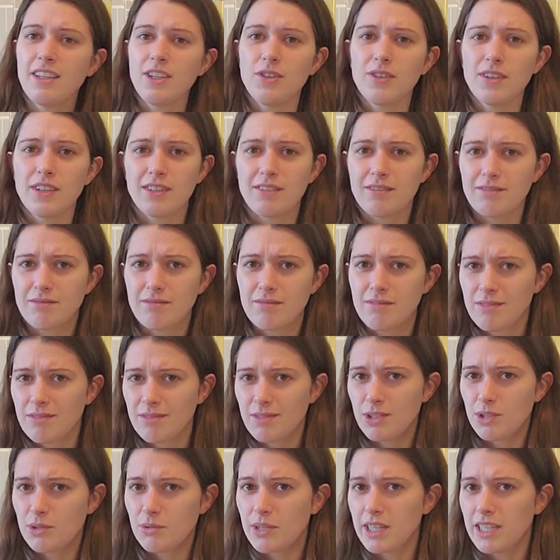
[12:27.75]
You can
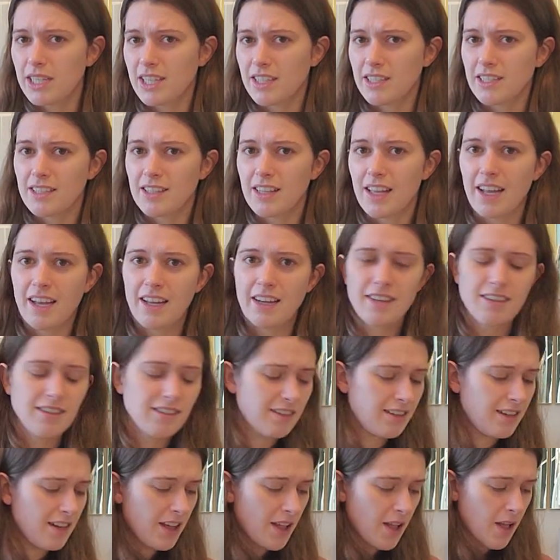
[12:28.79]
read into that
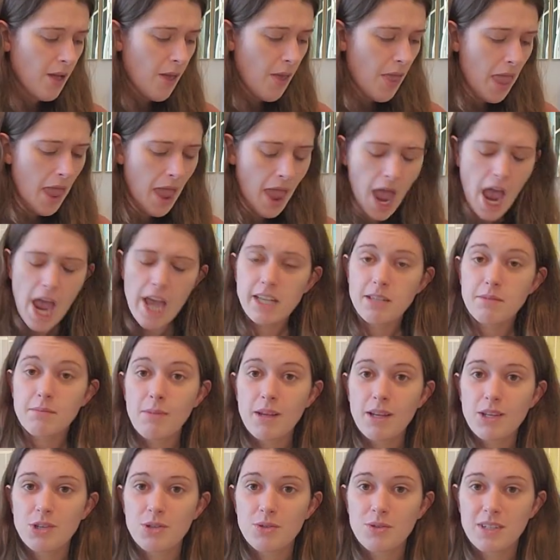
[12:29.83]
as
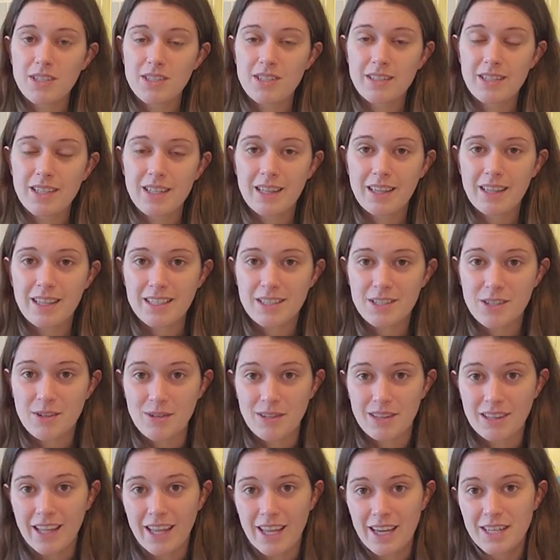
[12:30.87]
much or as little as
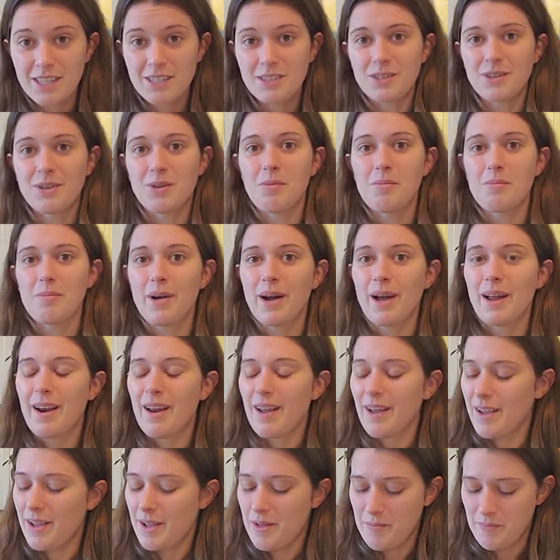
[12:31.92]
you'd like to, but
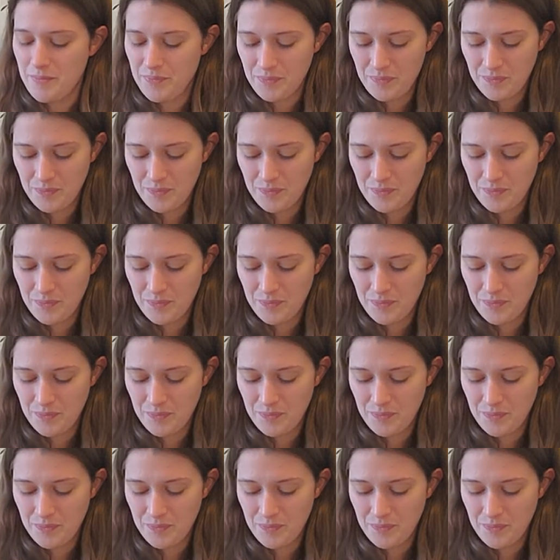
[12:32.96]
I've